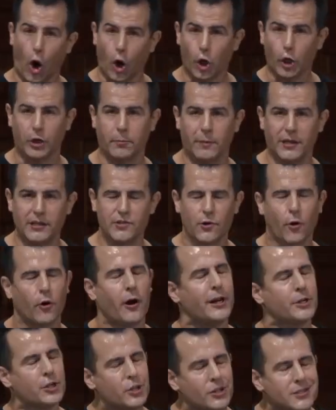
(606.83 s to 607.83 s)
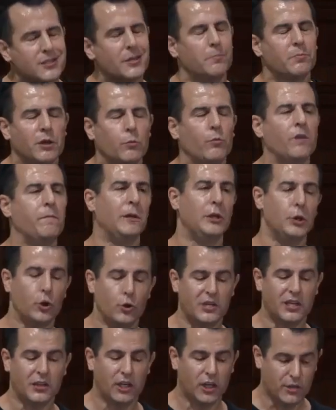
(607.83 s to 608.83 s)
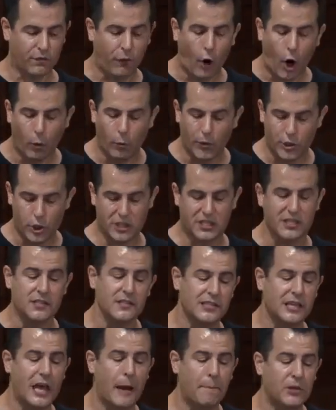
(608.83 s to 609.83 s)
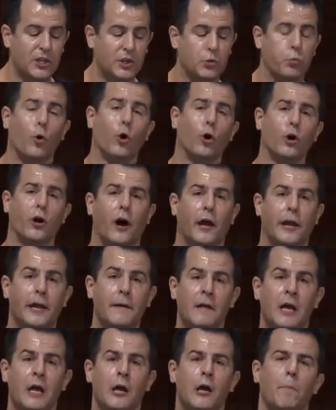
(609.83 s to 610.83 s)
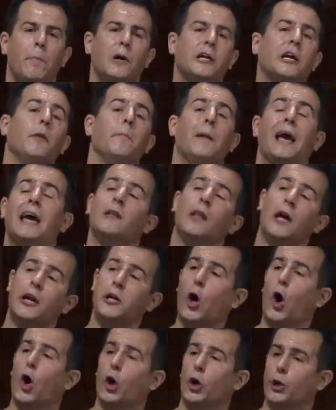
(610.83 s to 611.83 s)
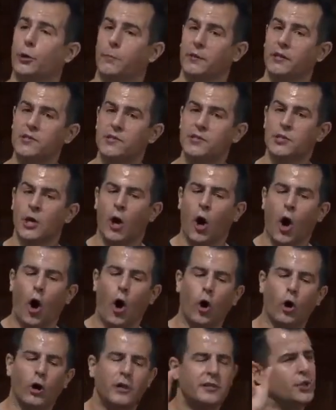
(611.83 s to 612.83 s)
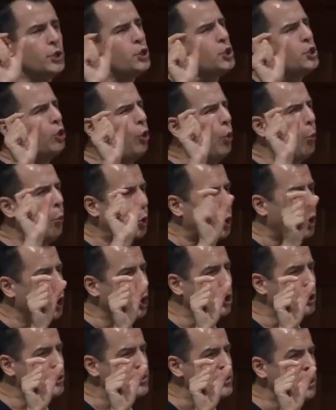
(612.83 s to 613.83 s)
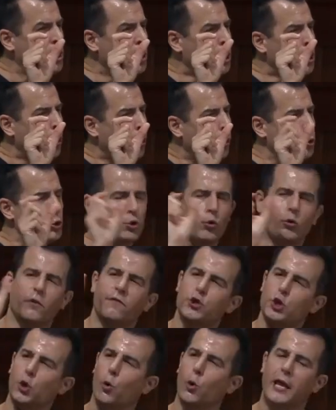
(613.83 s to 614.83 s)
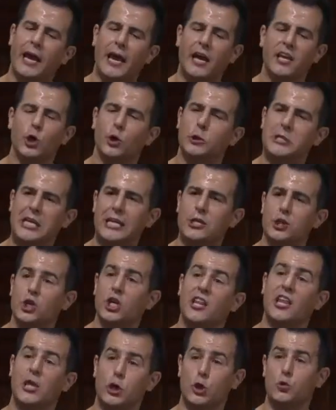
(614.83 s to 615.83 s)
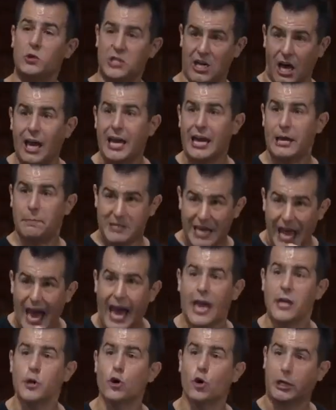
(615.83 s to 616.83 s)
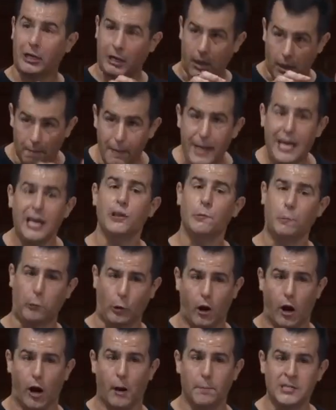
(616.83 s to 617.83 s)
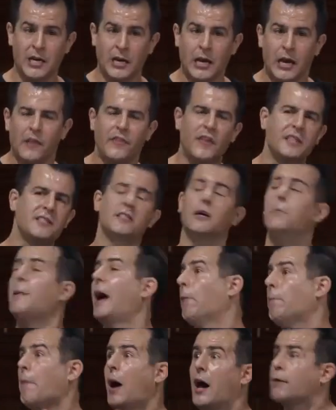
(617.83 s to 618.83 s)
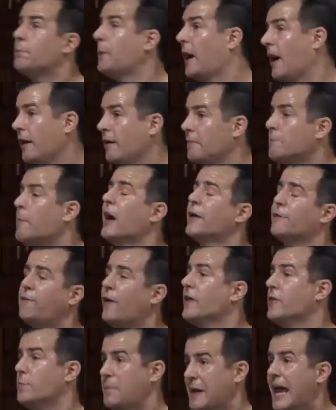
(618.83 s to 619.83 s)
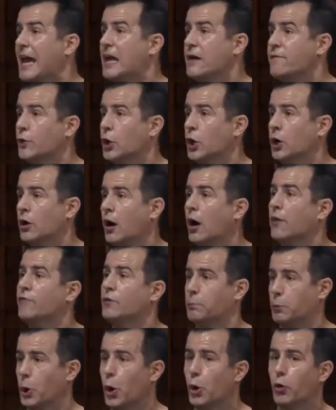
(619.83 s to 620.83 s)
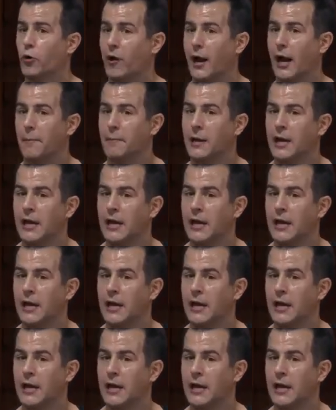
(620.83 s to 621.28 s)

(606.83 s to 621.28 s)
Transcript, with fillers: arguments are actually something we've been using thus far. We just didn't slap this word on it. But command line arguments are additional words, or sort of shorthand notation that you typed at your command prompt that somehow modify, modify the behavior of a program.